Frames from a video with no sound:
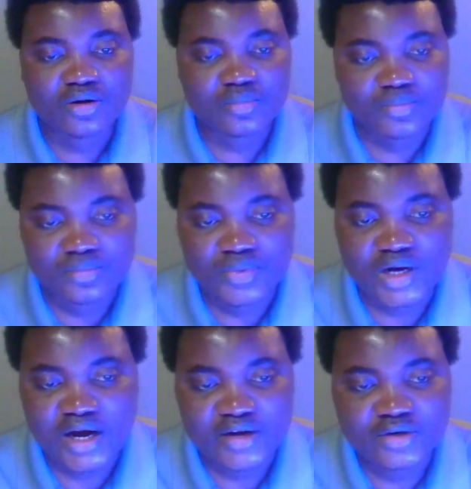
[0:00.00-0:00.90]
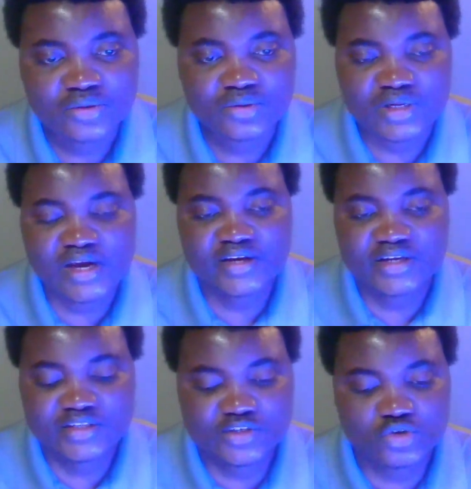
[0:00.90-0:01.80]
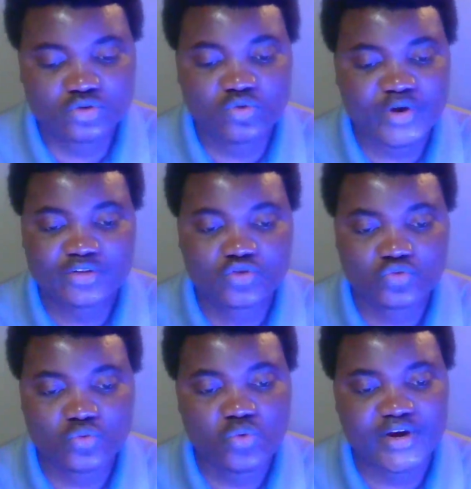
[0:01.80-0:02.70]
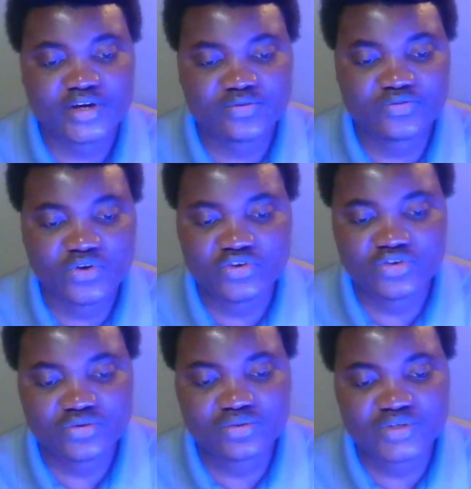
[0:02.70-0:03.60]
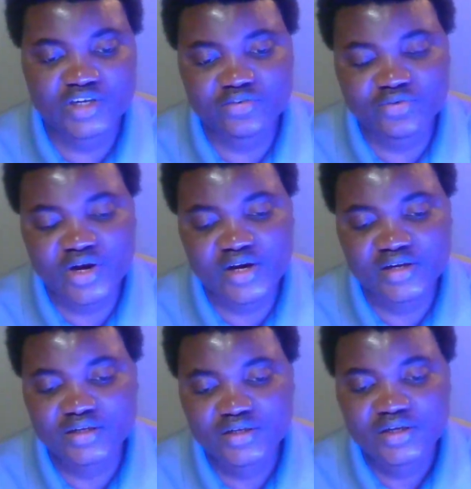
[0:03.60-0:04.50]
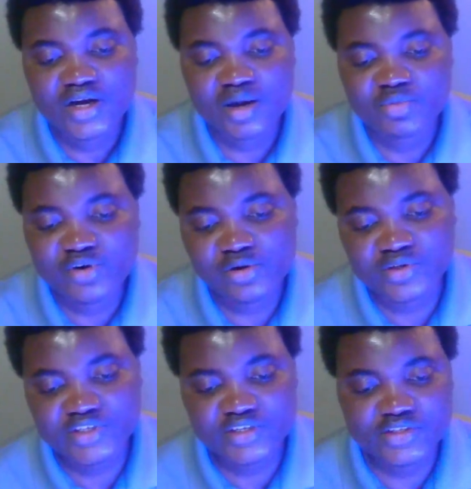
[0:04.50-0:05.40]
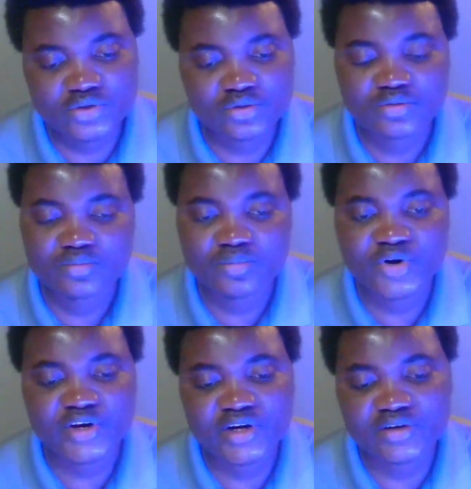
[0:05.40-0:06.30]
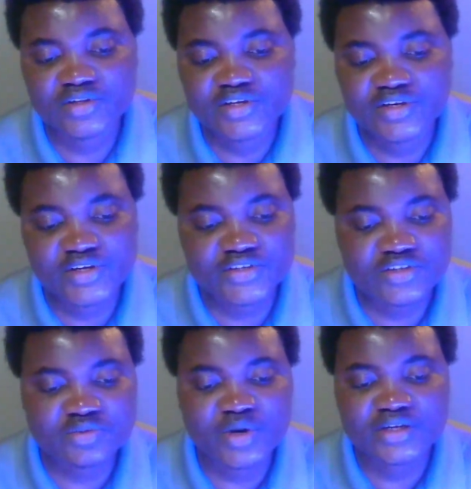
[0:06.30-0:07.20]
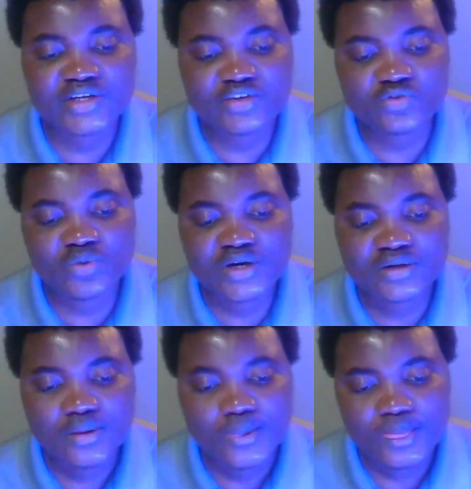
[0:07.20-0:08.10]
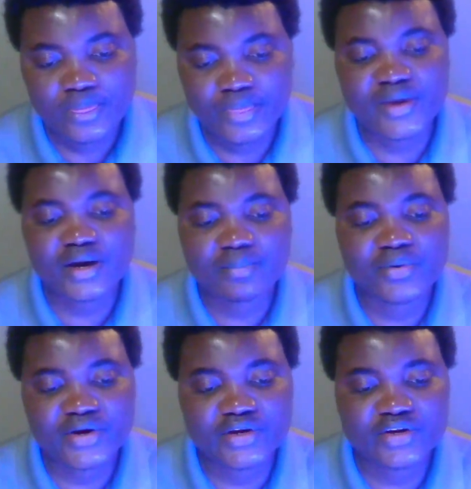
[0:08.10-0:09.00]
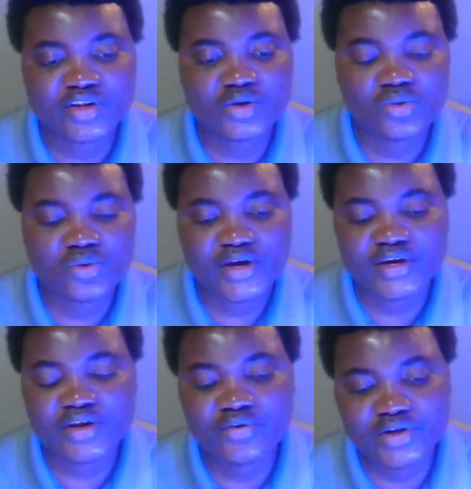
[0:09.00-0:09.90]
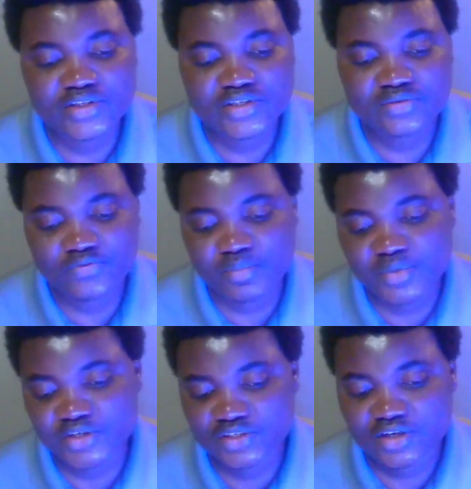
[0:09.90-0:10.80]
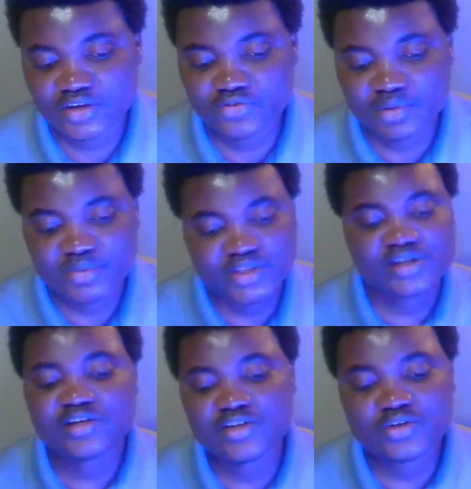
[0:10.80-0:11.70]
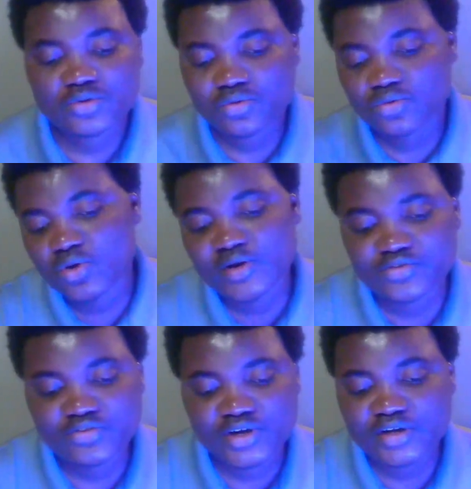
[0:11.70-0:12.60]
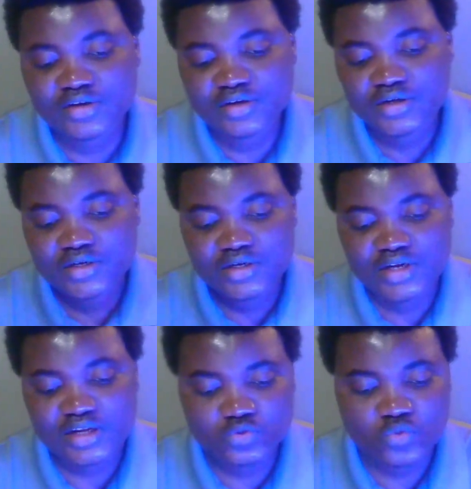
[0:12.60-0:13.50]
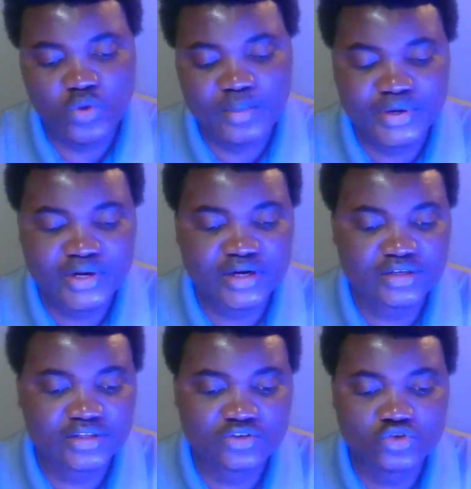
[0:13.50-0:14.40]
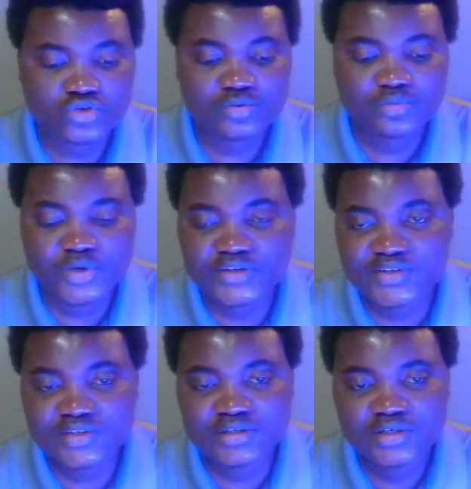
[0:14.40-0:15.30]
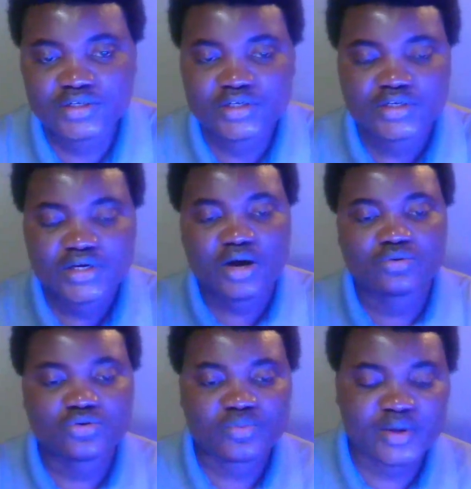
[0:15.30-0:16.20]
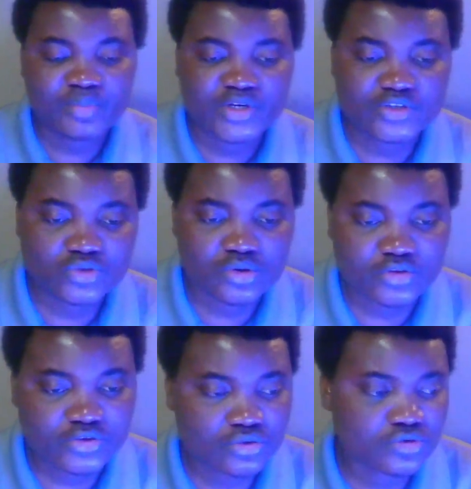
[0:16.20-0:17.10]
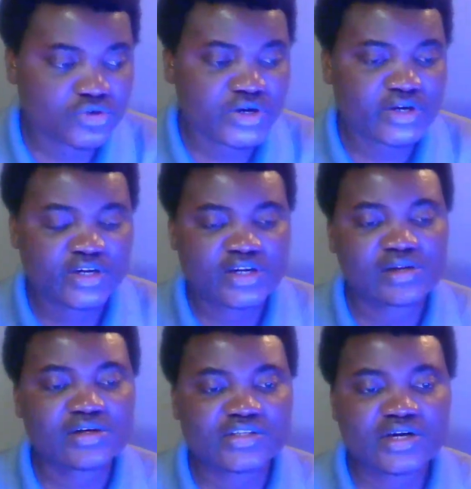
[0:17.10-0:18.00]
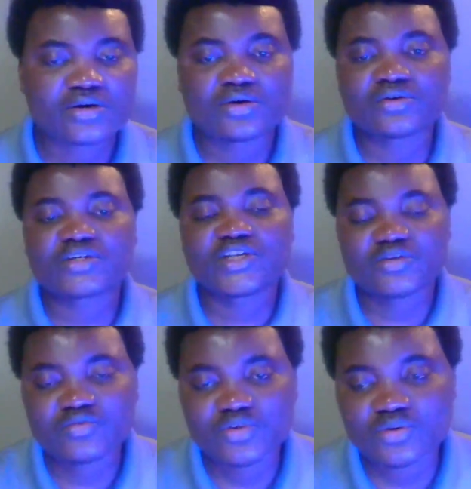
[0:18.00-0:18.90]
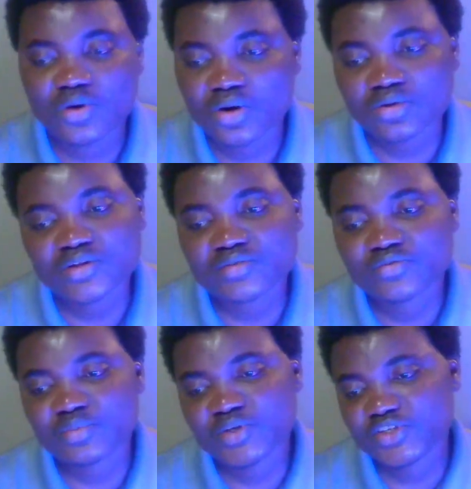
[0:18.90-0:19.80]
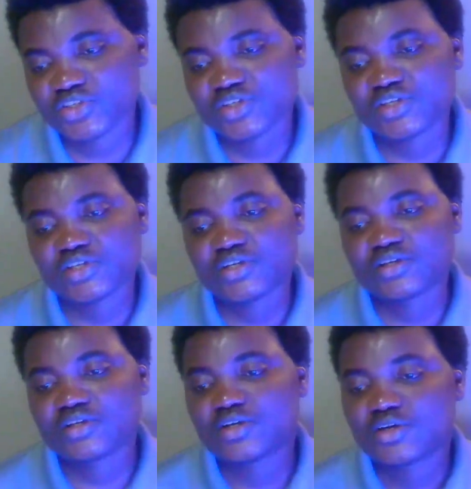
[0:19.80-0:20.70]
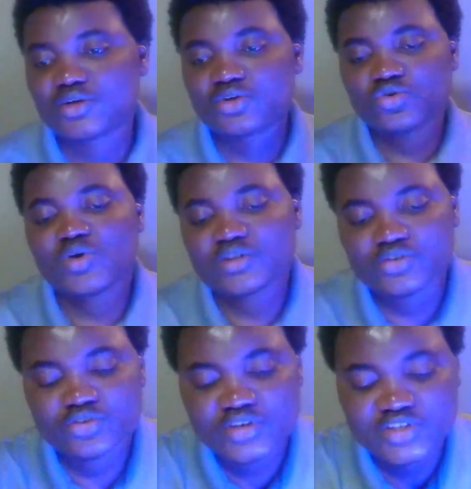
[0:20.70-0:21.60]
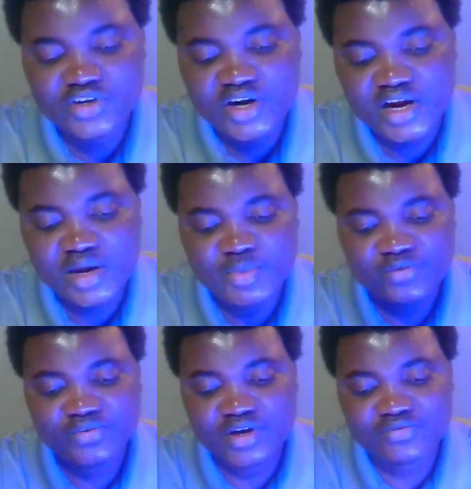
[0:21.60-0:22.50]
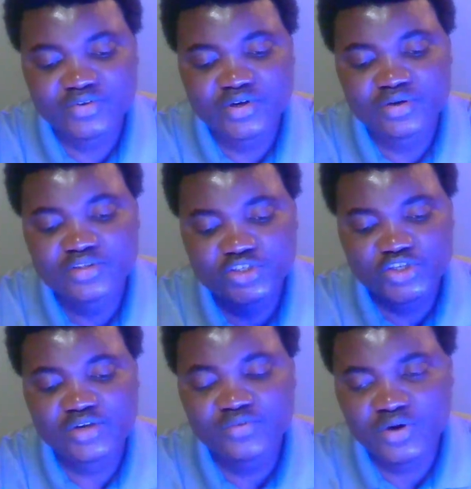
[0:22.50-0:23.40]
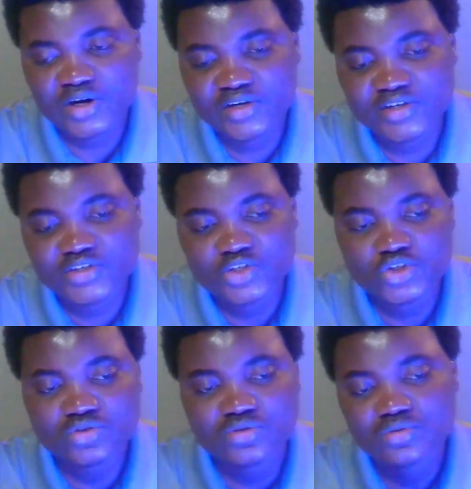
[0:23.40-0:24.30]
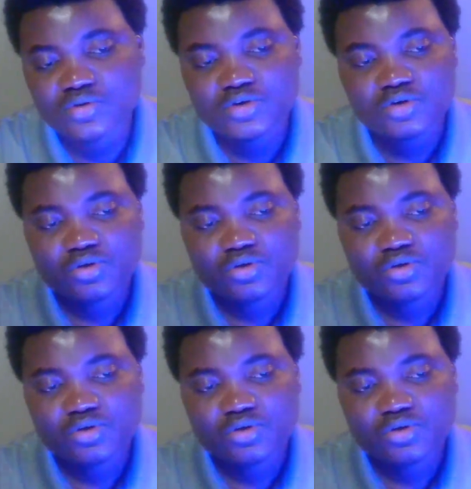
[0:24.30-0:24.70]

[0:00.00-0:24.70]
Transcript: I don't like, it is not going to work for you. That is why I'm reluctant on bringing out the nurses, but this one, they are bringing you a great information. That's why I'm telling you, go and join that webinar, the Zoom meeting. I'll do my best to also join and then later on give you all the information needed. Do well to subscribe. If you have not, share for others to